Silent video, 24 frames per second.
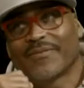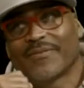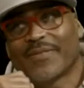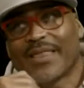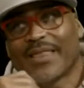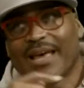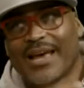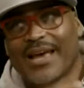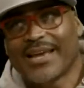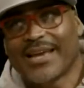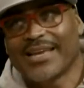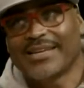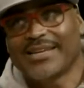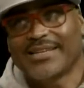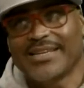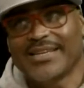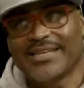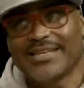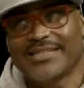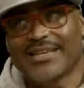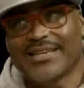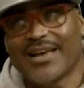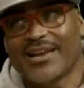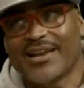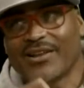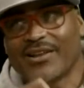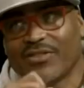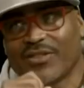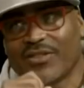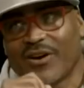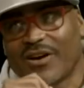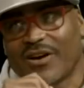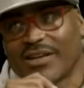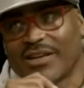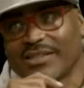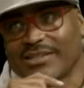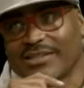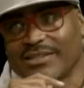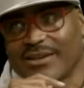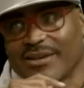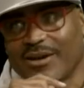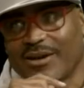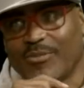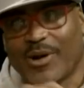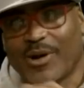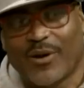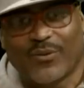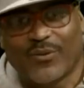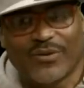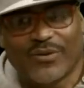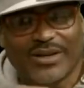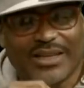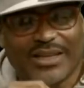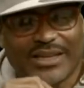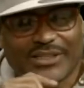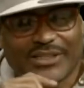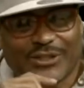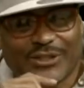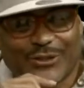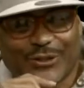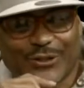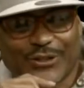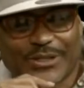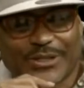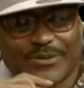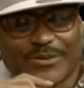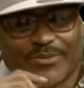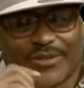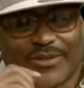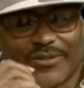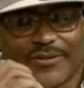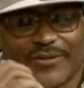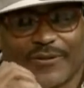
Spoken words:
I get these kind of thoughts about relationships.